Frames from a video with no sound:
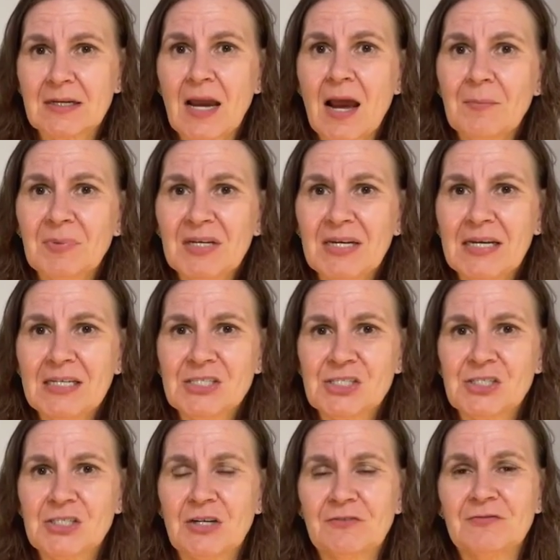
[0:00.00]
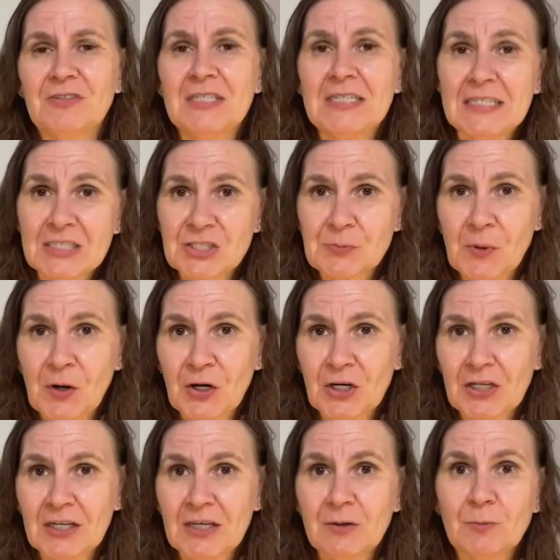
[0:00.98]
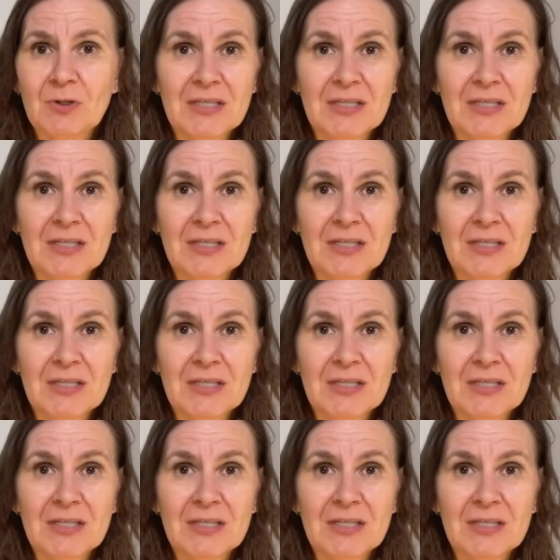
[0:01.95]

combination of niche marketing,